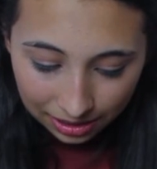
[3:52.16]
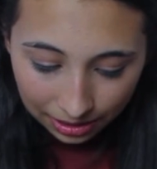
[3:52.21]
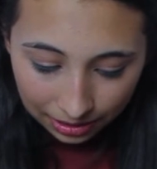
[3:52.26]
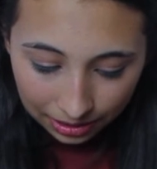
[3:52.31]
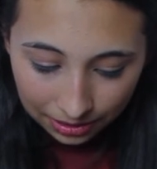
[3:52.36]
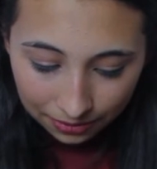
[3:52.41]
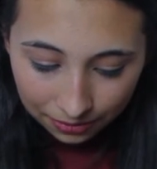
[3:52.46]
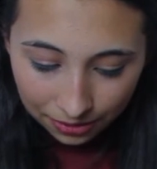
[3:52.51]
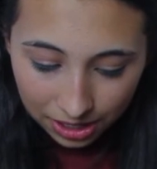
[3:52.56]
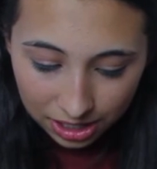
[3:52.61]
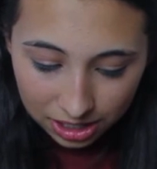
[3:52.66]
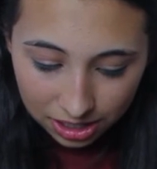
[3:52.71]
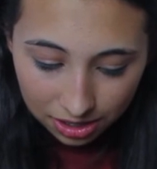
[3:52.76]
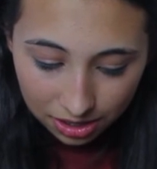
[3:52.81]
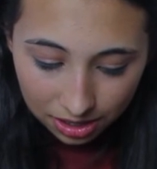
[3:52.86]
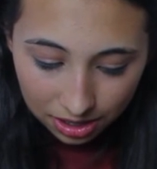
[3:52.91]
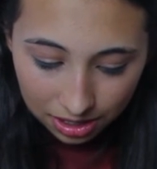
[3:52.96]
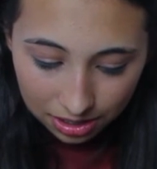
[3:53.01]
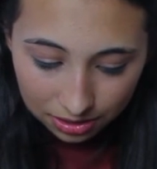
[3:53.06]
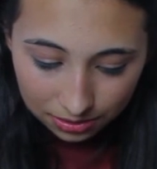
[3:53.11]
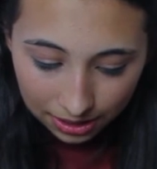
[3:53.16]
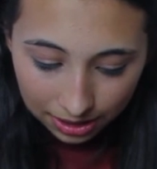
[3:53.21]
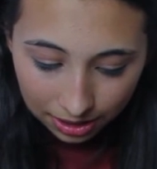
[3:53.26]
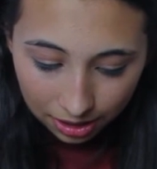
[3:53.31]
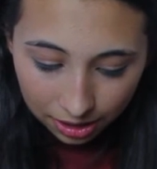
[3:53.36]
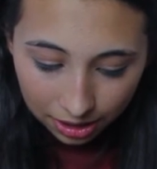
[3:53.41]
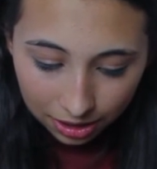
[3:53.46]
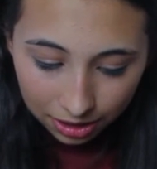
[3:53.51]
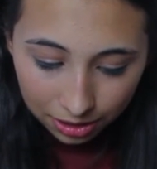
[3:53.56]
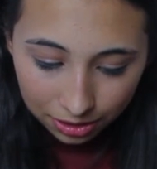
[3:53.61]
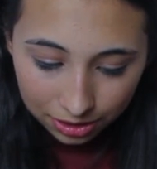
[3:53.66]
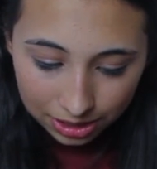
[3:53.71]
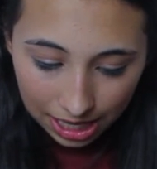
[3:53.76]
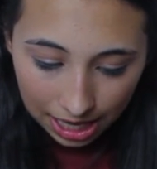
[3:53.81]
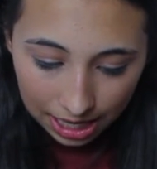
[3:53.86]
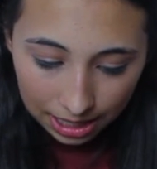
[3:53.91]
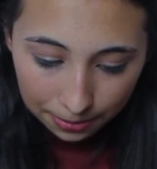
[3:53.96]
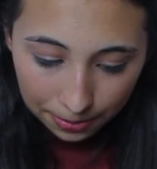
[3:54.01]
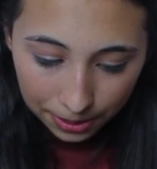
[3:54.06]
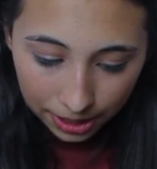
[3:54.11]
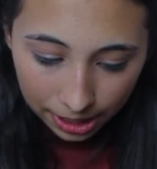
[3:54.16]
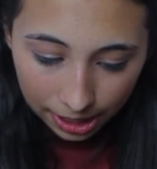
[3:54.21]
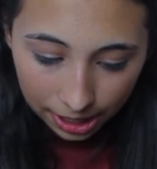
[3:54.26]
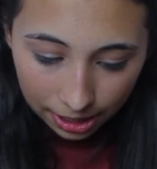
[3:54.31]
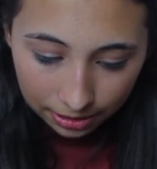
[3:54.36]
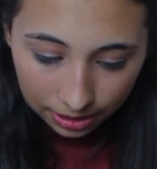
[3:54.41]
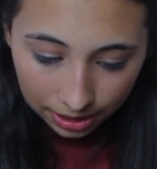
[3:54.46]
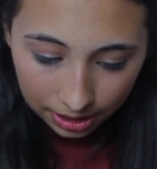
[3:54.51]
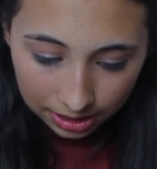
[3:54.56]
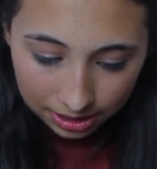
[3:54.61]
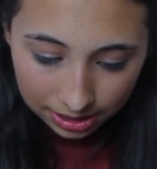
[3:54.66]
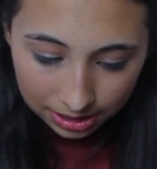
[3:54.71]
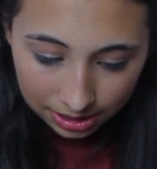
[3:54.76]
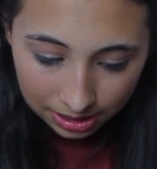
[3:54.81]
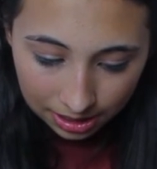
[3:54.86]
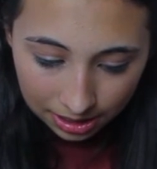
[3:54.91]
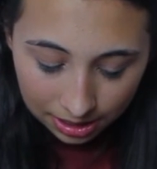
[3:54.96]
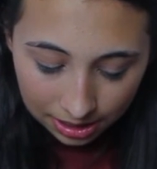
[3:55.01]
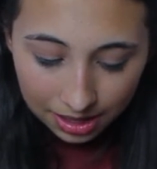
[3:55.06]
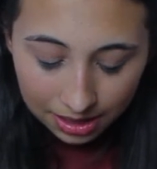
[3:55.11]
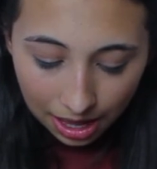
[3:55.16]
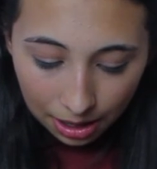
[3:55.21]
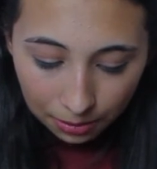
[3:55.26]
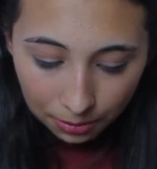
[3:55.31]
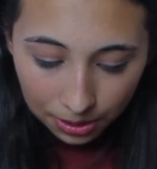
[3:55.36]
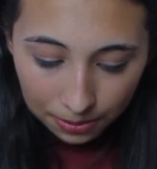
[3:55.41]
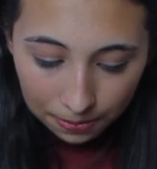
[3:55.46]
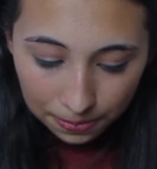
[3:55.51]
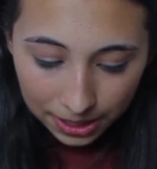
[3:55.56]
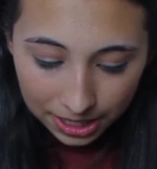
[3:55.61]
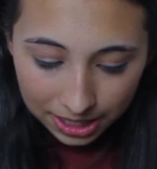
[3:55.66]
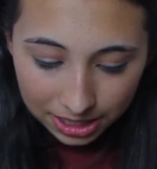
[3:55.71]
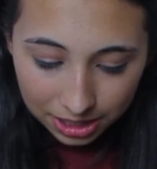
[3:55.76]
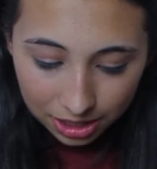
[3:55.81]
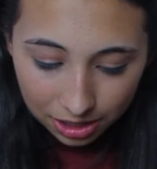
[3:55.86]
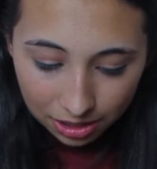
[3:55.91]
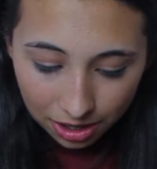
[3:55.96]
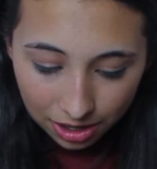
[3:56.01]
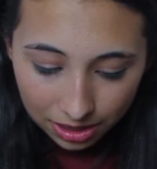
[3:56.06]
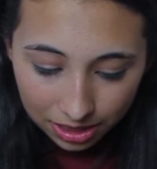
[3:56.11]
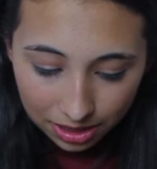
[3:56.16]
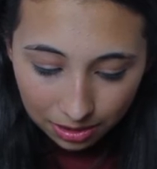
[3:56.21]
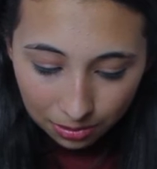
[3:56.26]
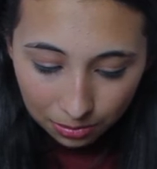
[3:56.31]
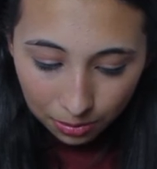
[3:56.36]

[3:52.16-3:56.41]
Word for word: I didn't finish going this way. Look, a little teddy bear. How nice. That one picture on the